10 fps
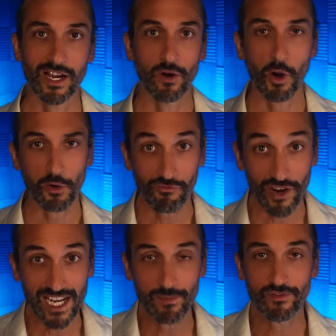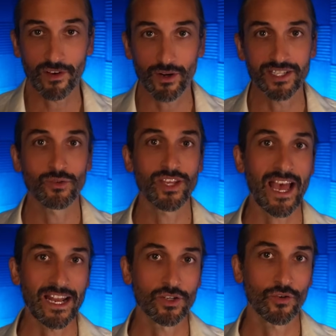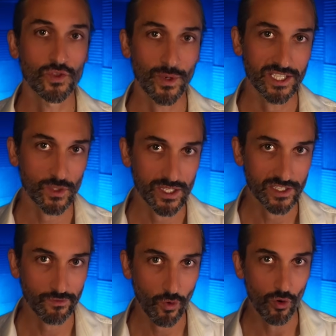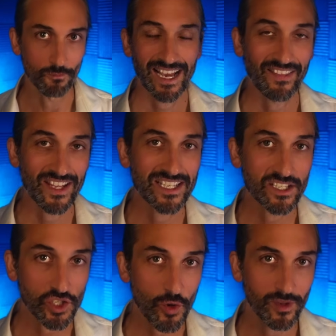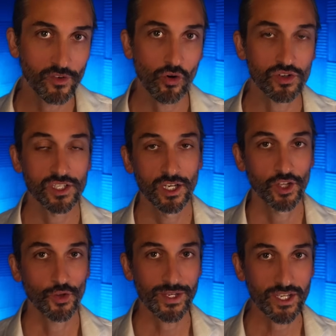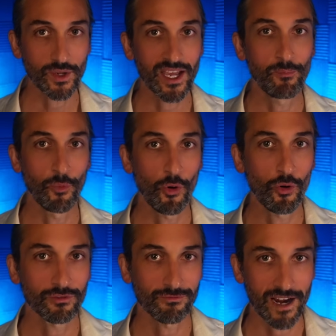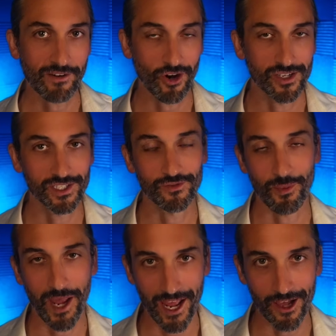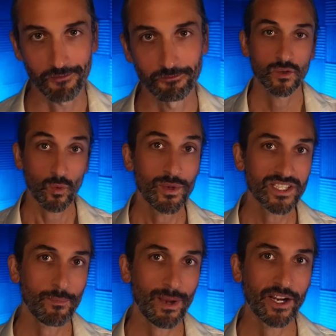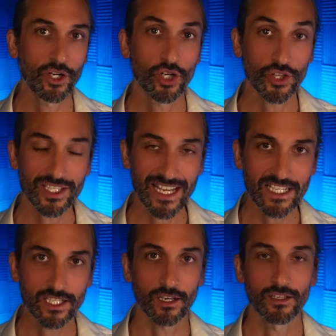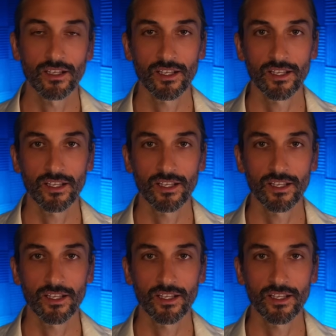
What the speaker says: we're at won't really be felt until the end of 2024. And this is assuming, of course, that we don't get more rate rises from here. So when we step back and look at the data,